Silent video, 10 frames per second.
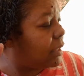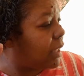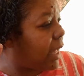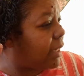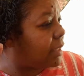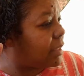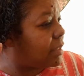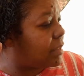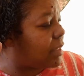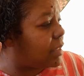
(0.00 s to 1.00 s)
The
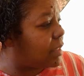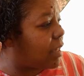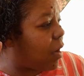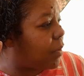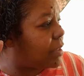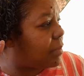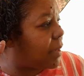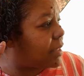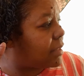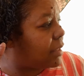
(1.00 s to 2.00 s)
lighting isn't always the
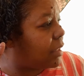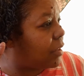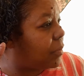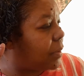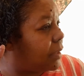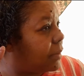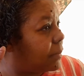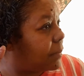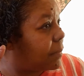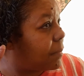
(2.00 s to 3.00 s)
best in here, but
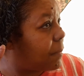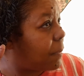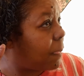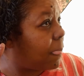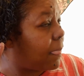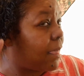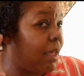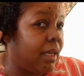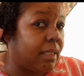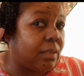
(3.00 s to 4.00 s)

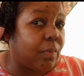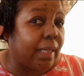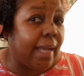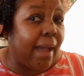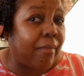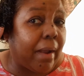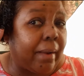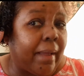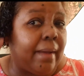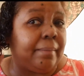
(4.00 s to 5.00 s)
it's what I got right
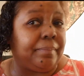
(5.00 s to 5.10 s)
now.